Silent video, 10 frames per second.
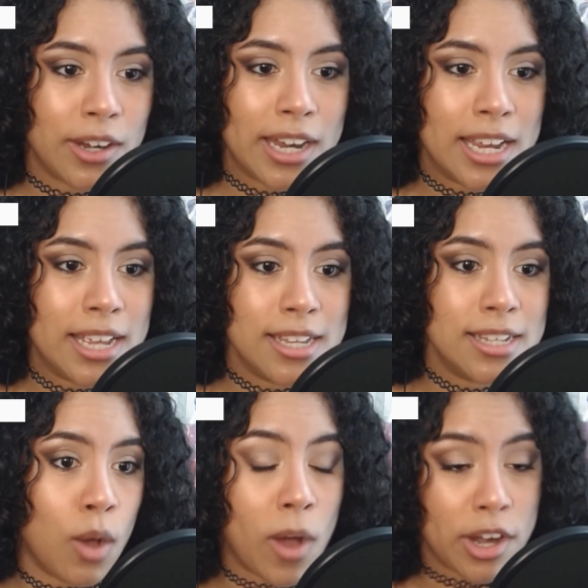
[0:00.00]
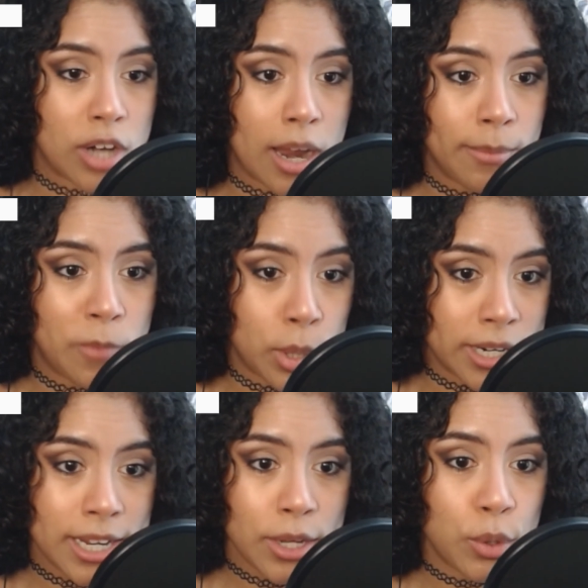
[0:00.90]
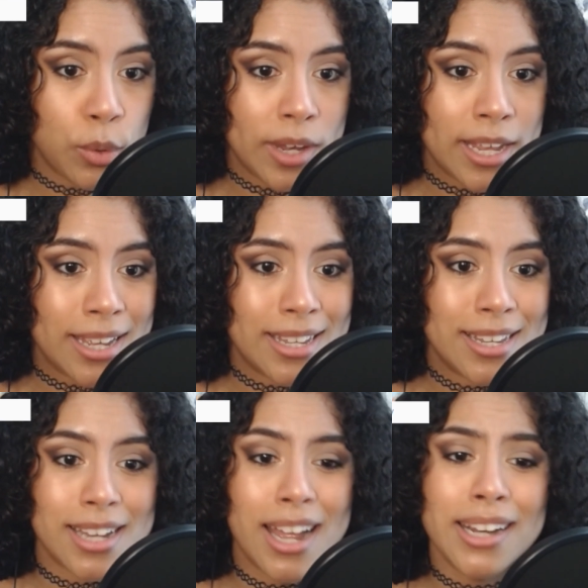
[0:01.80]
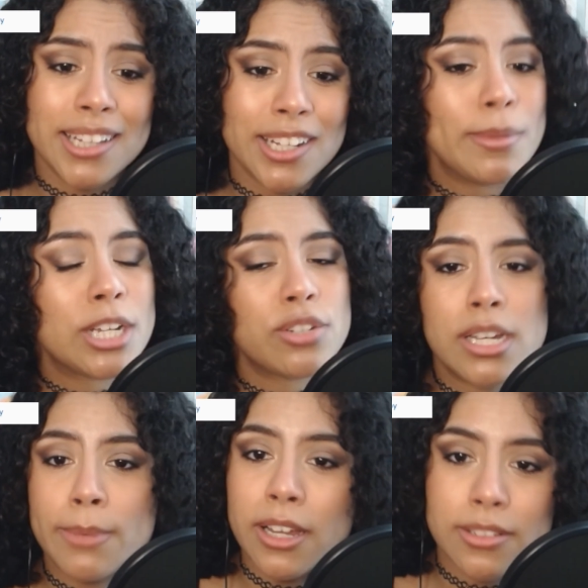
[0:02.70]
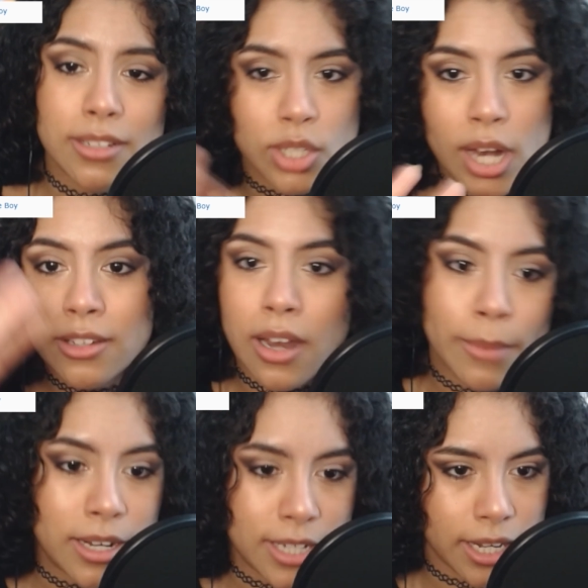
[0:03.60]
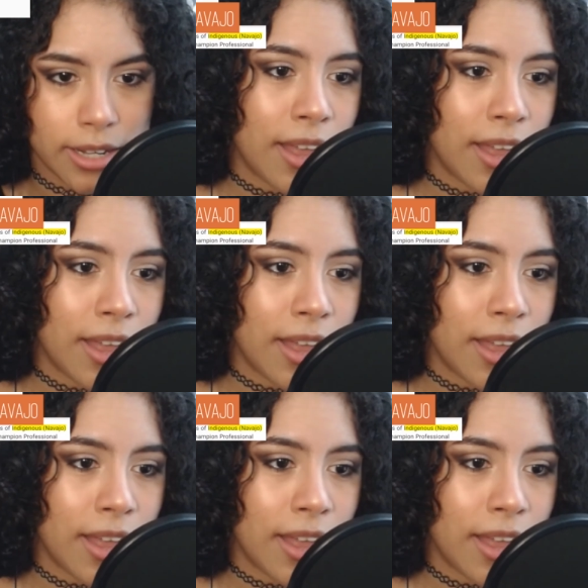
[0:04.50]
is Water Tribe Boy, who is unclear mixed race, but also he's a child, so I'm not digging.